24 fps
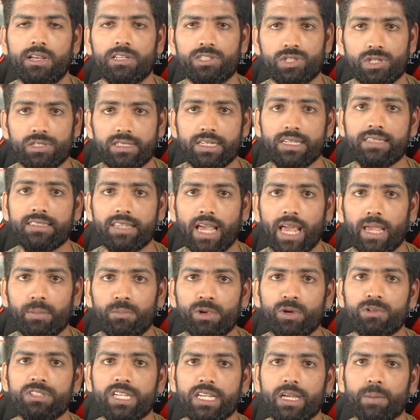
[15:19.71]
So since I'm
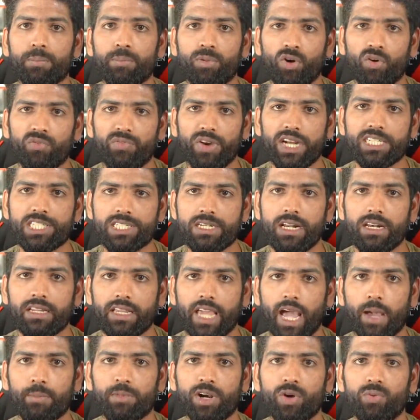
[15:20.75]
using a professional
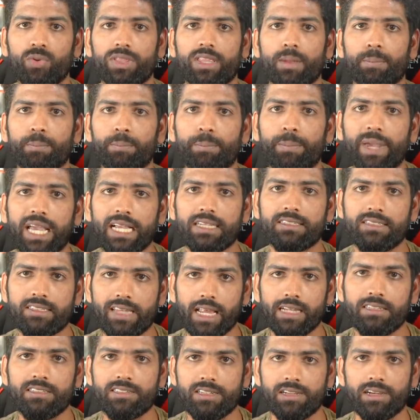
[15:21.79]
camera with a big
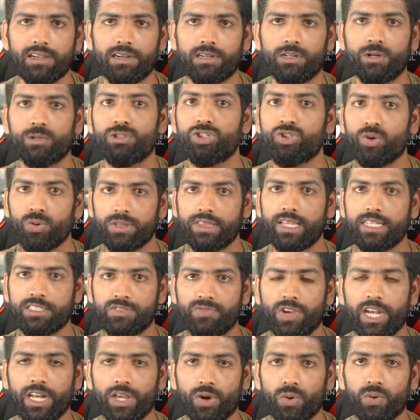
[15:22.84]
sensor to shoot this
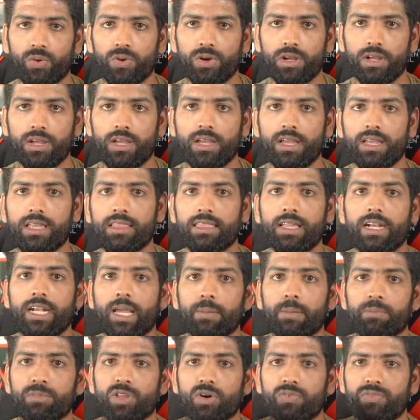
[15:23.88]
video, the
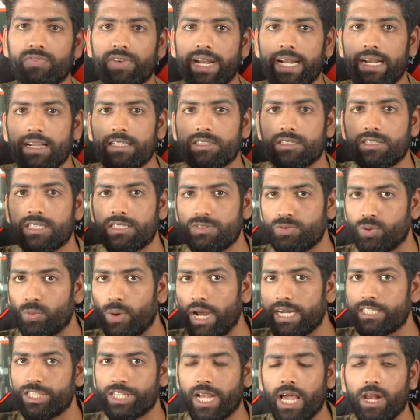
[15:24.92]
depth of field is
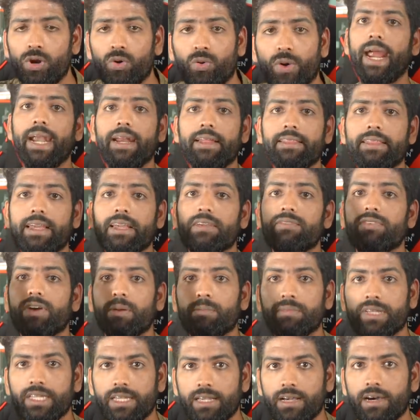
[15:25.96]
quite shallow. Anything
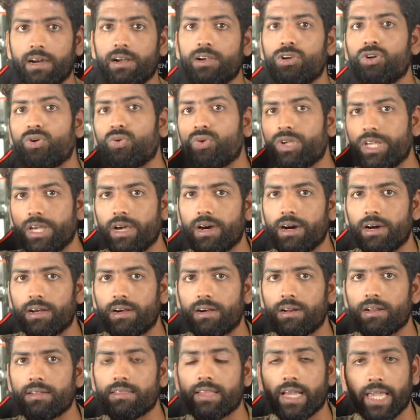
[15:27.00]
from here to
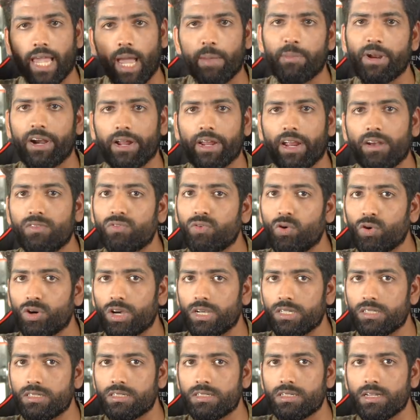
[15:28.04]
here, the camera can
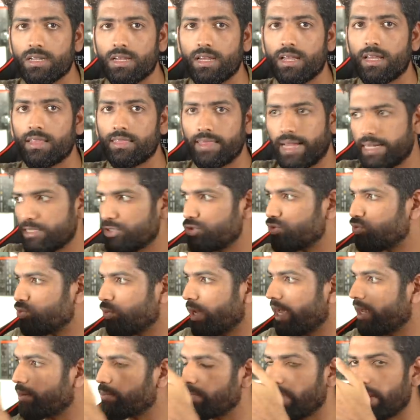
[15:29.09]
focus. That's
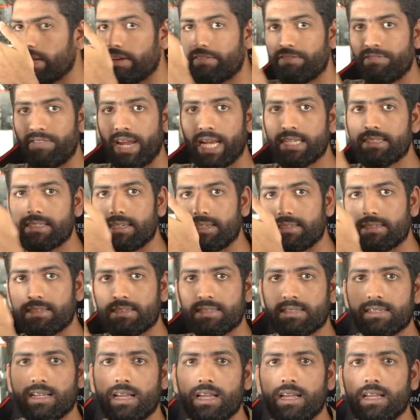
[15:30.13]
where my face
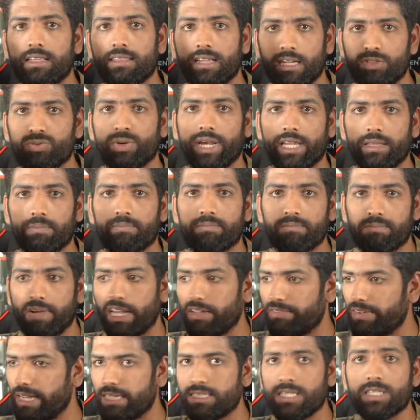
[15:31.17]
is. That's why
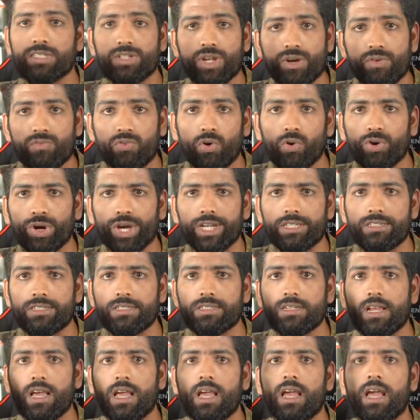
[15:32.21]
my face is in
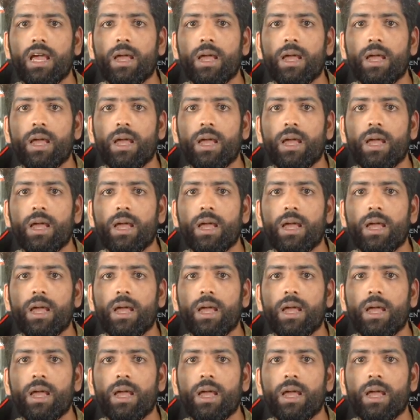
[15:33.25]
focus.